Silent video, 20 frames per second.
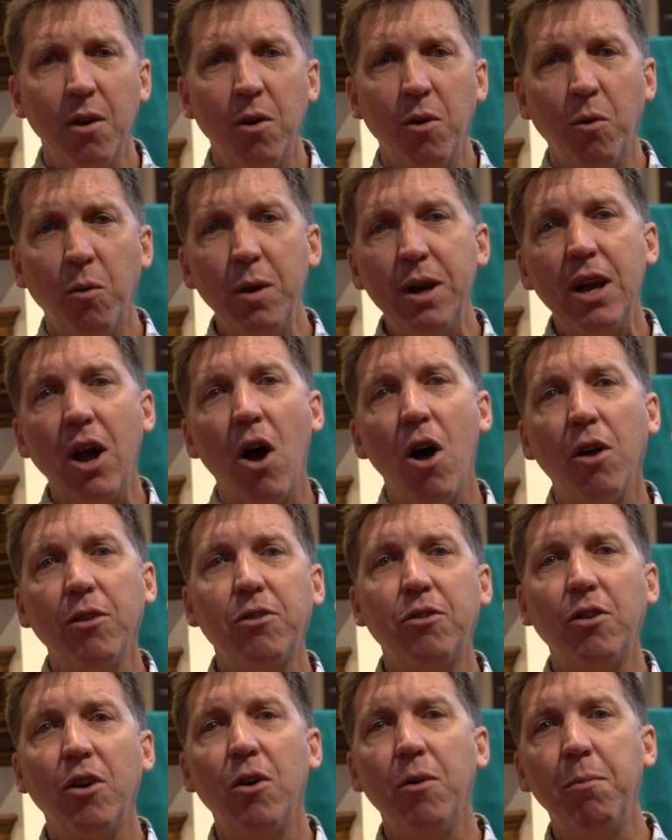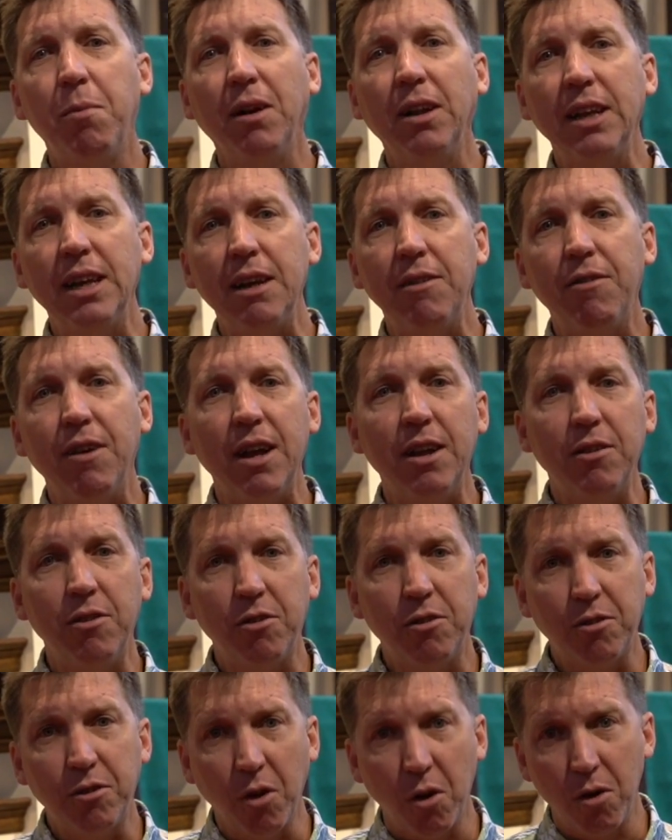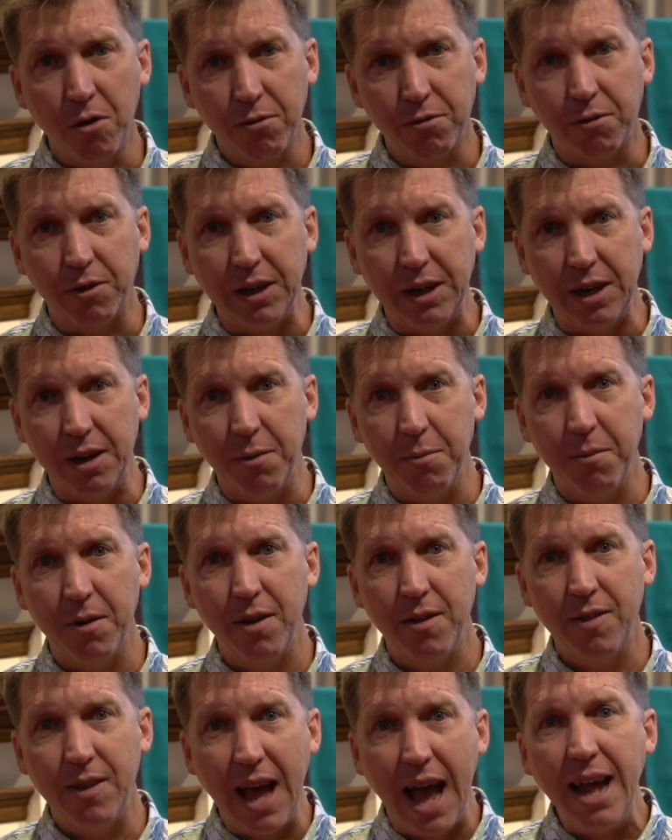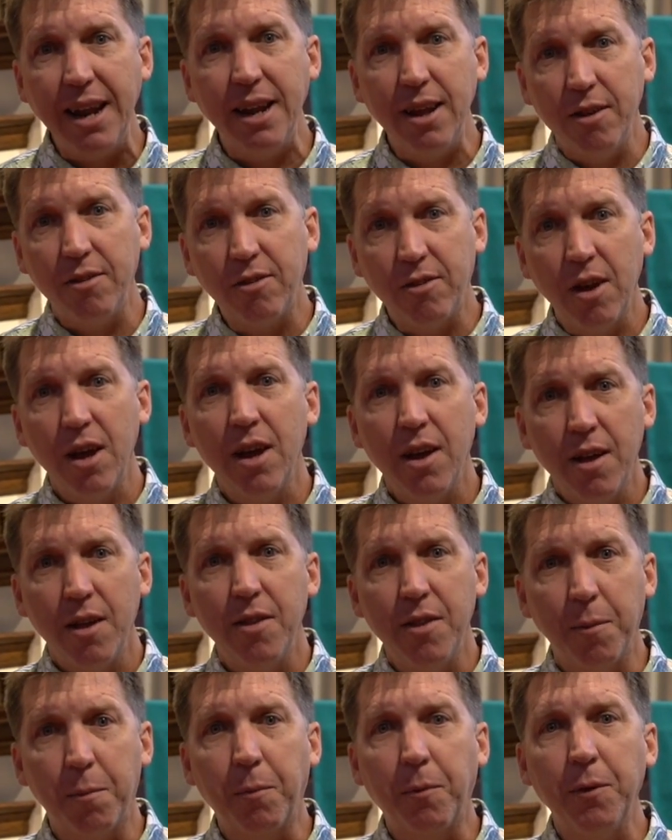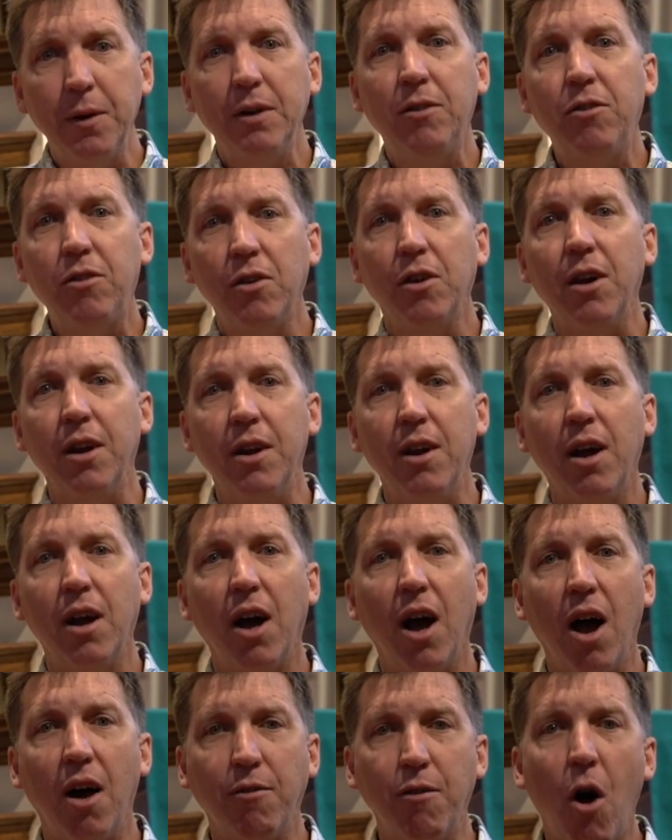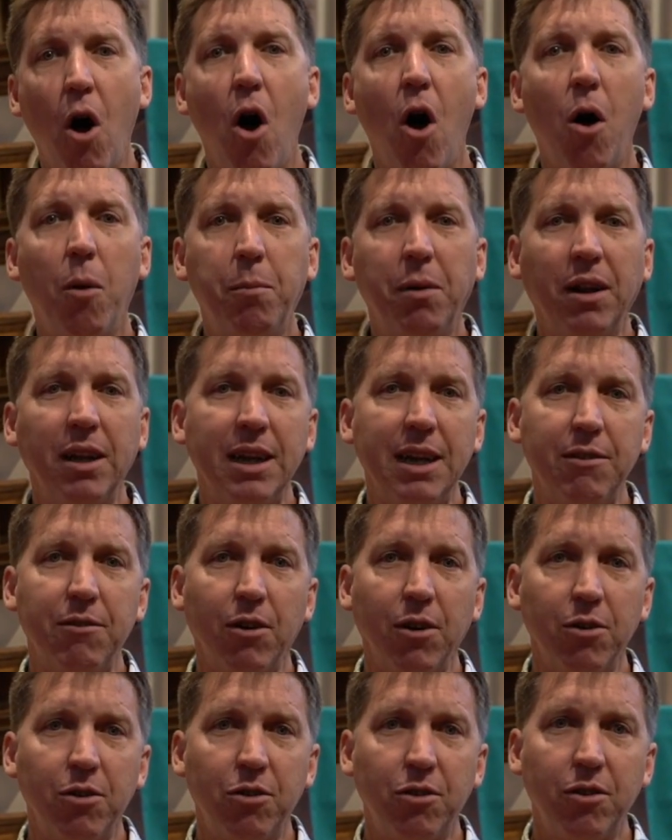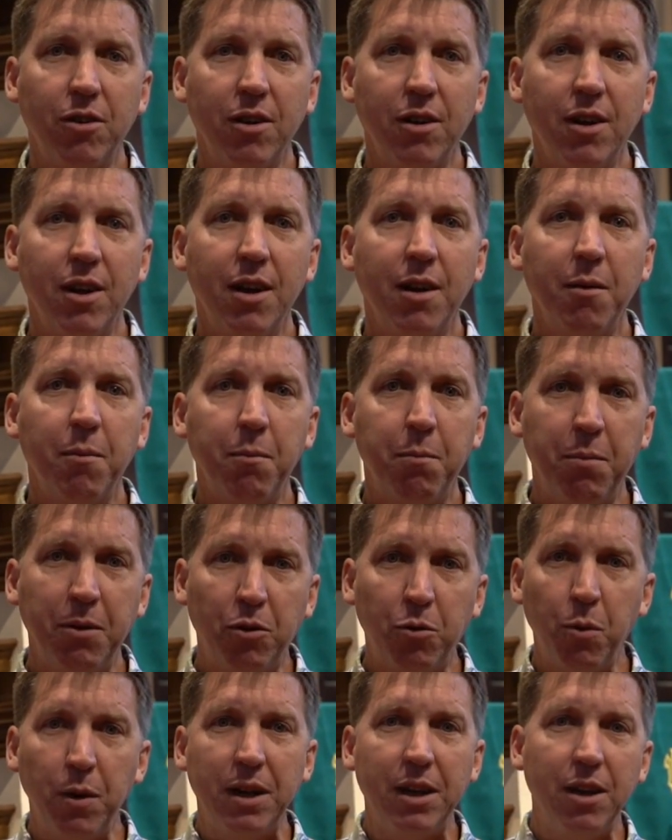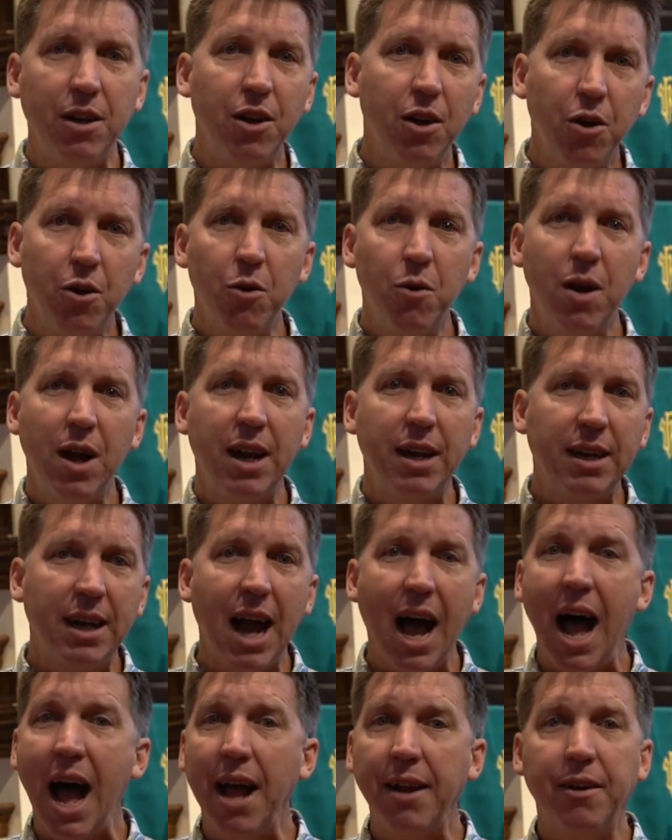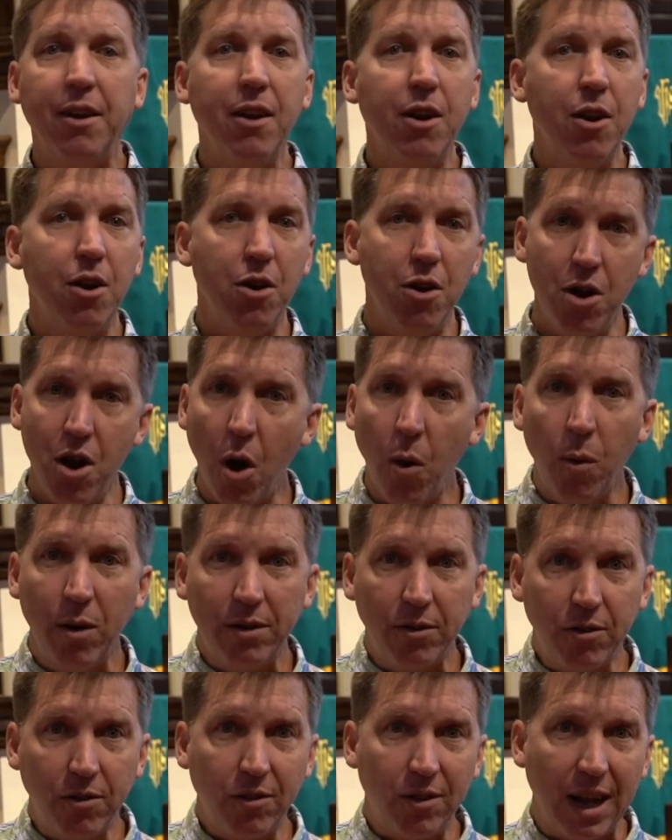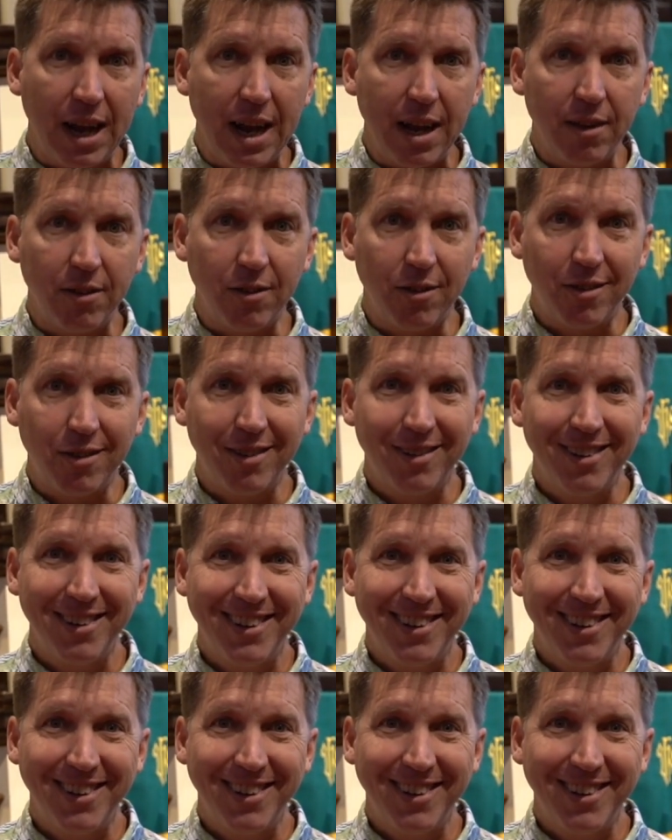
We also believe in soul freedom. That is the priesthood of all believers. Between you and God, no one stands.